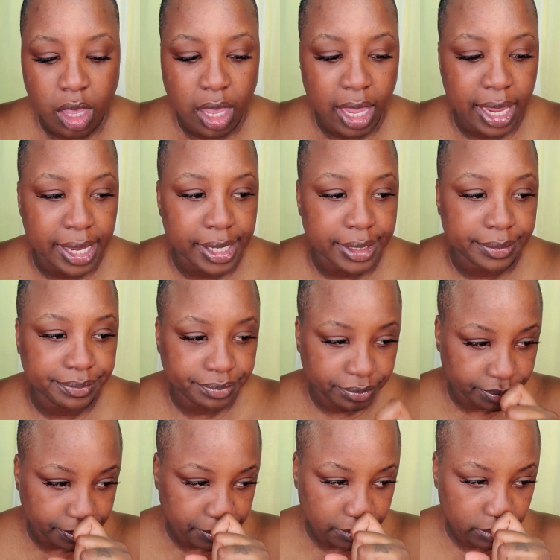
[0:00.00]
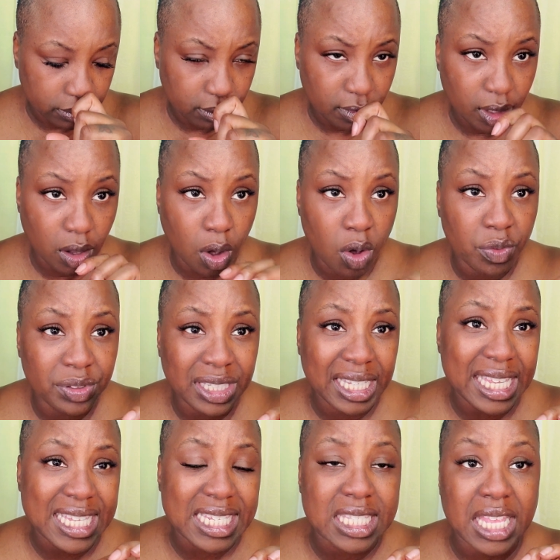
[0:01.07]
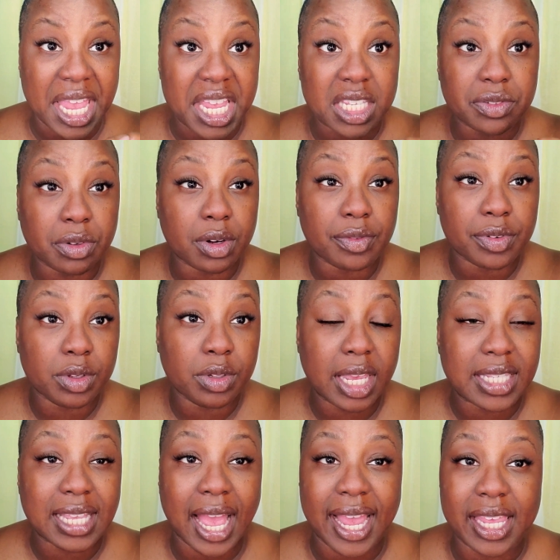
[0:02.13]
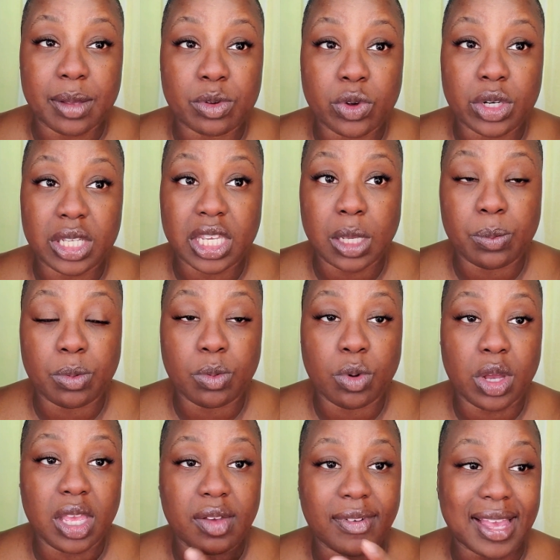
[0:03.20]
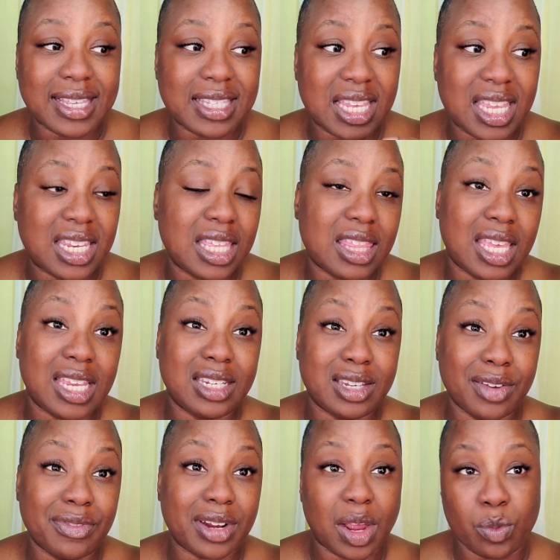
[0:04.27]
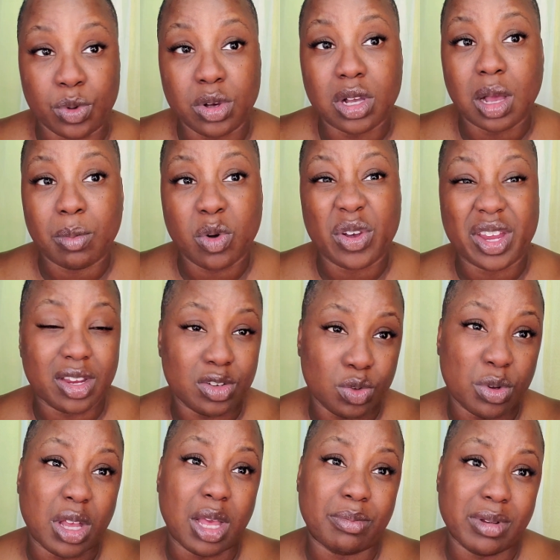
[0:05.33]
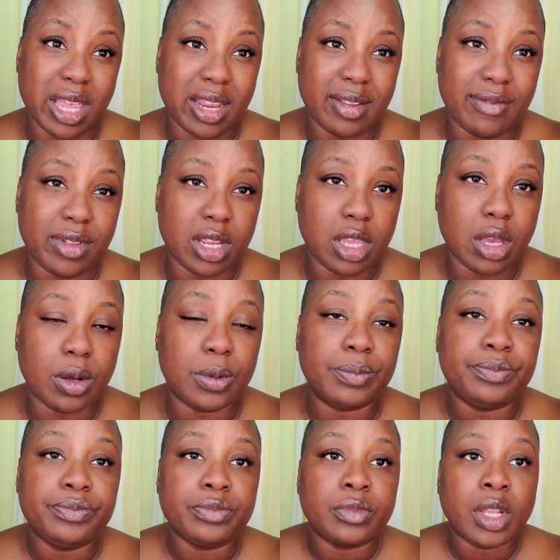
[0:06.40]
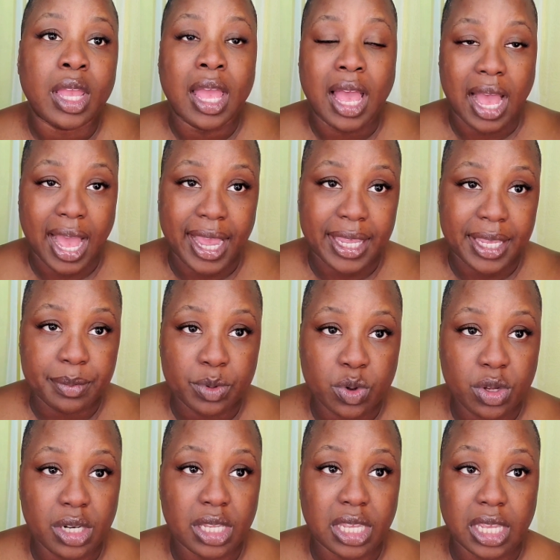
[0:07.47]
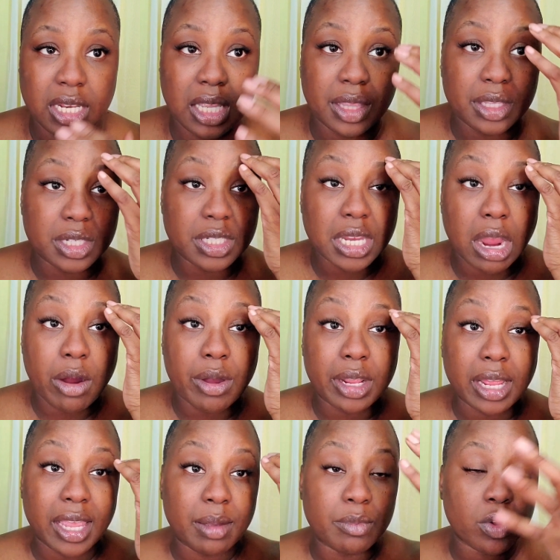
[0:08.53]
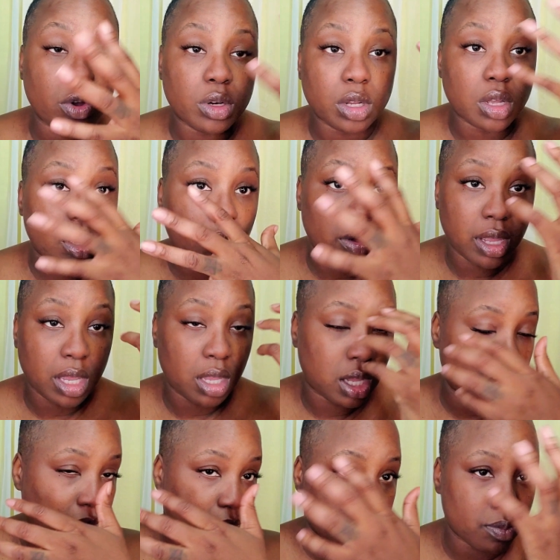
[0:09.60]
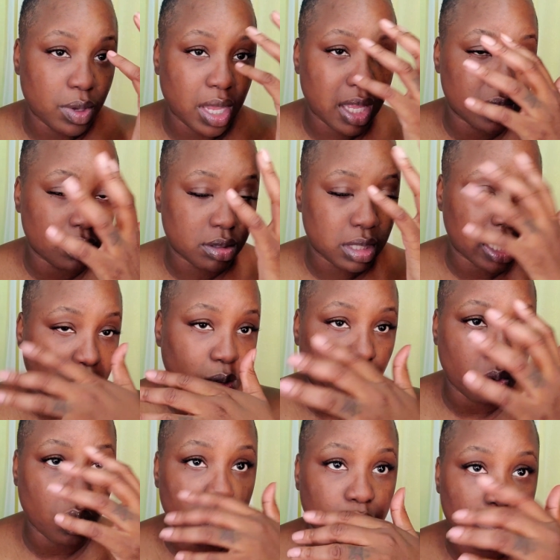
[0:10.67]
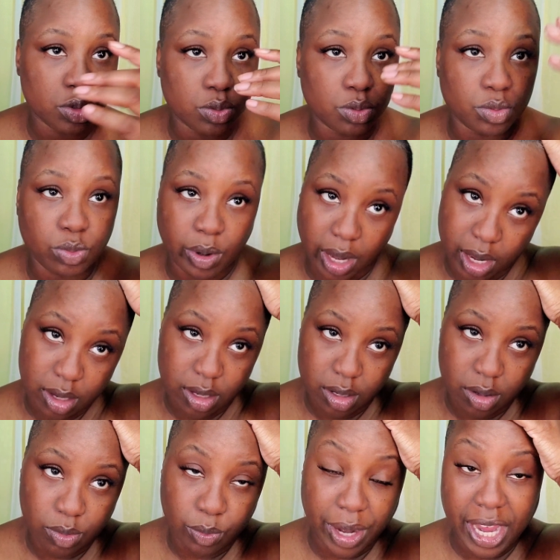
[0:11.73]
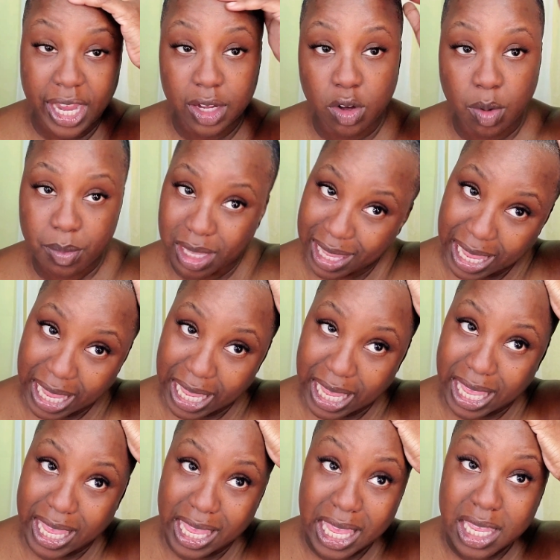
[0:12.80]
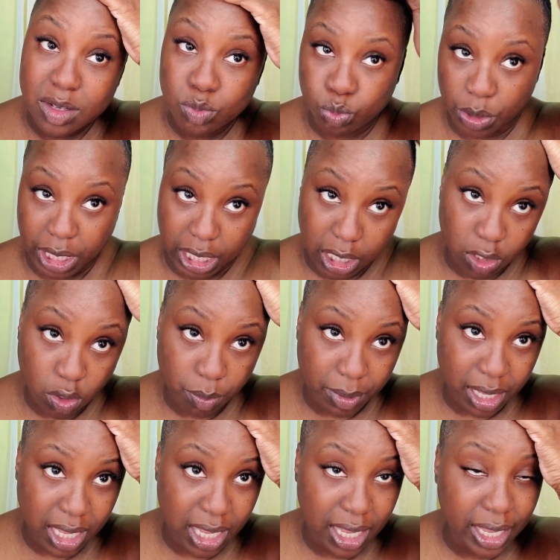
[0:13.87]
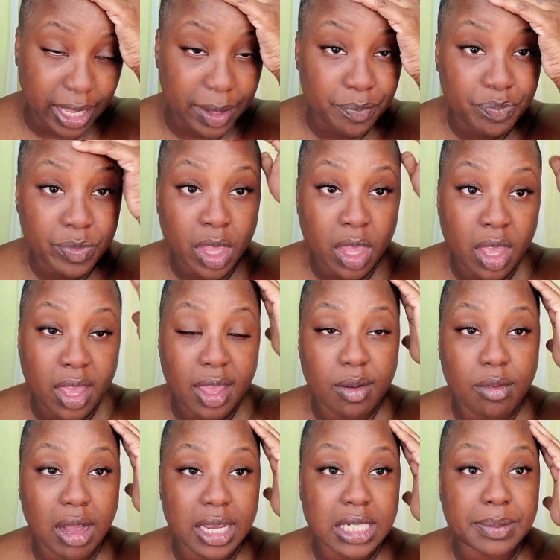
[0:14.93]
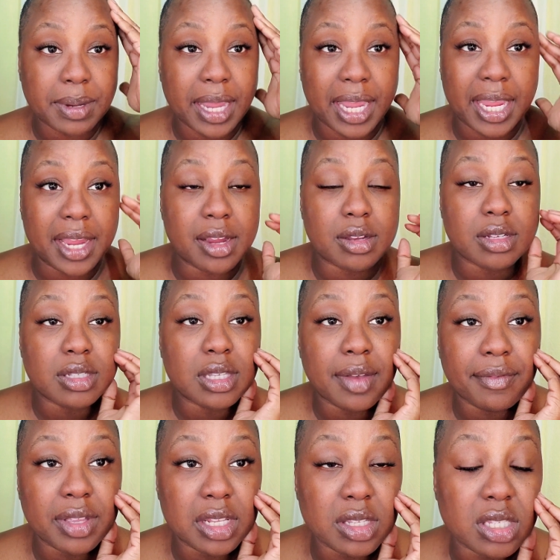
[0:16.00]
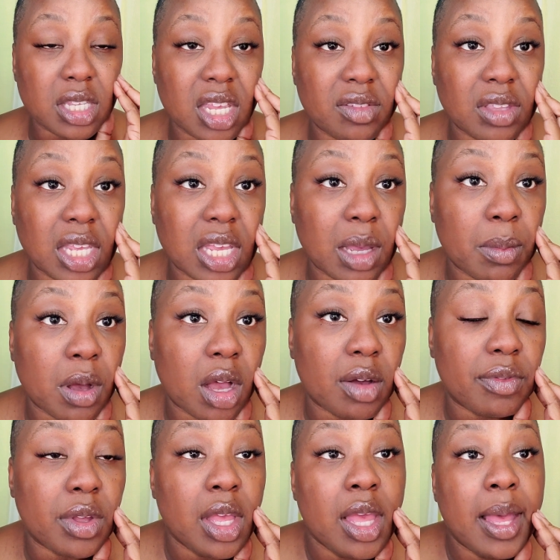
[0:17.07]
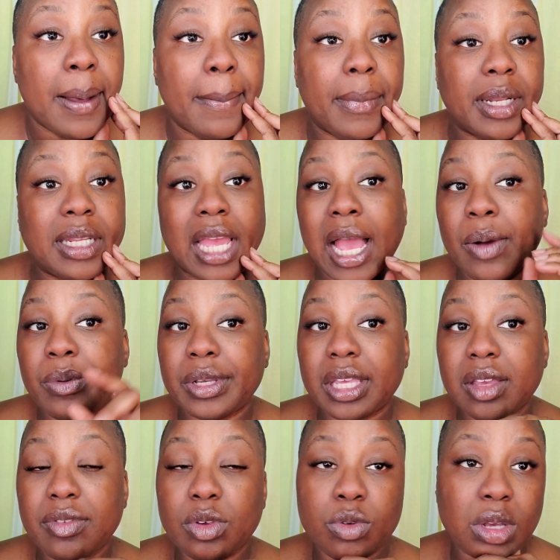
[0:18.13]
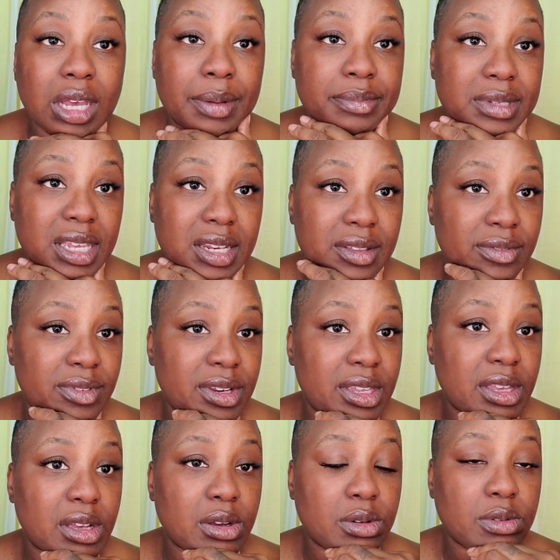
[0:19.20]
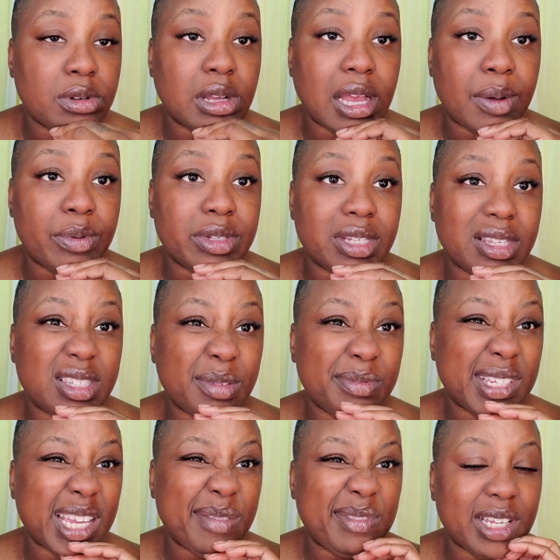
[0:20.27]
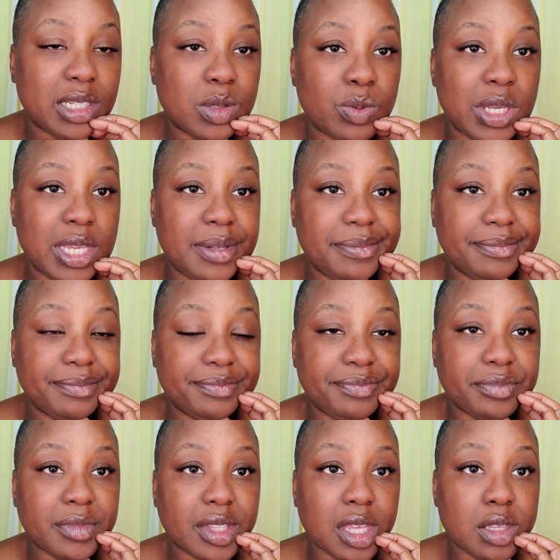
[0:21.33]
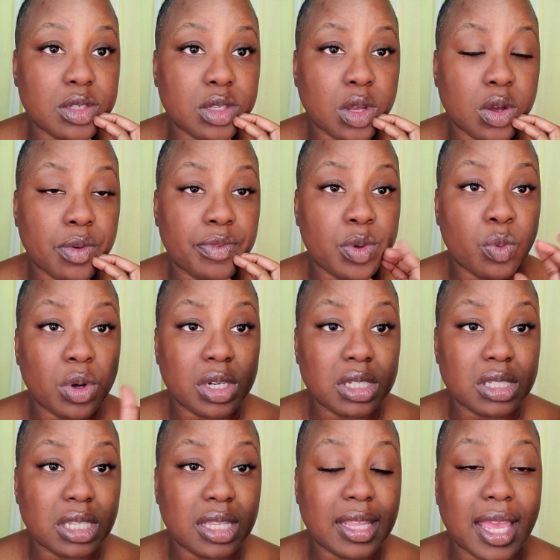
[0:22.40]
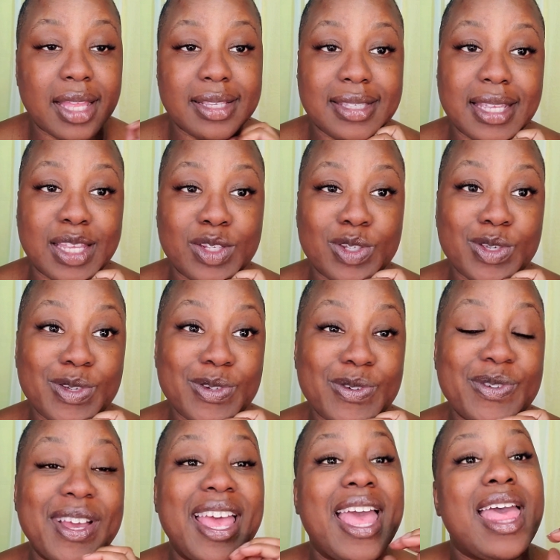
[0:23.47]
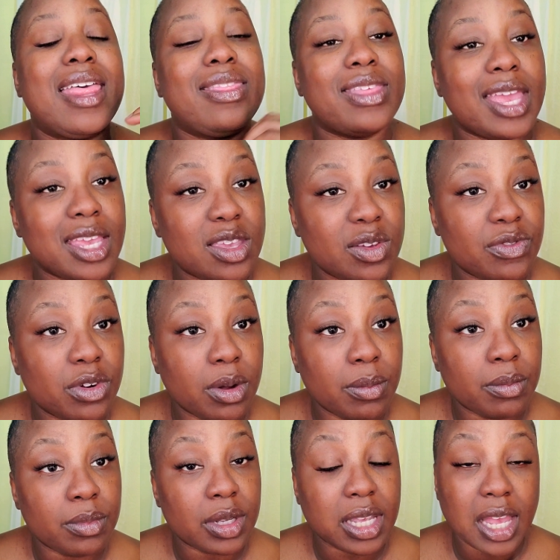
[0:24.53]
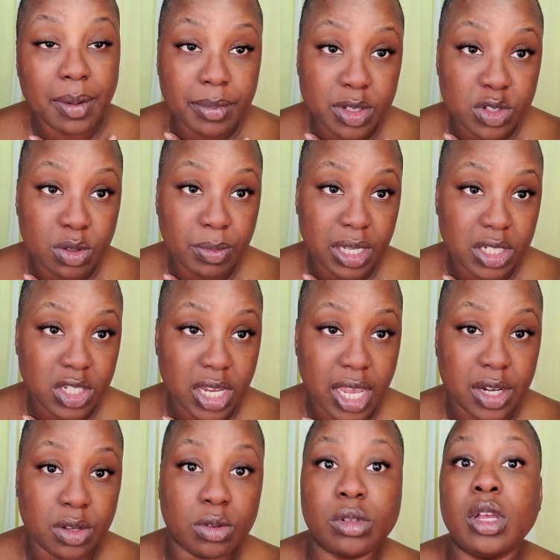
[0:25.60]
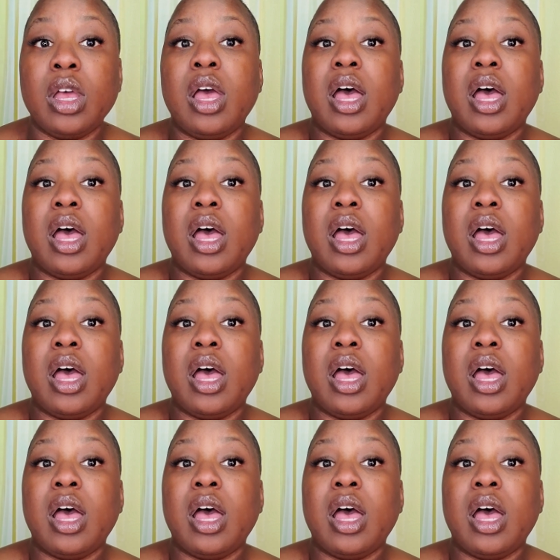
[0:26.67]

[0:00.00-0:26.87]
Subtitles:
And hopefully it stays for a few days. I am going to keep them on. If I see anything different, I will come on here and do an updated video. I am going to get in the shower and I am going to go and let the water rain on my head, and wash my hair and stuff and see if they come off. But I will give you updated video. I will say sometime next week. So if you want to see that, stay tuned. Thank you for coming to my channel.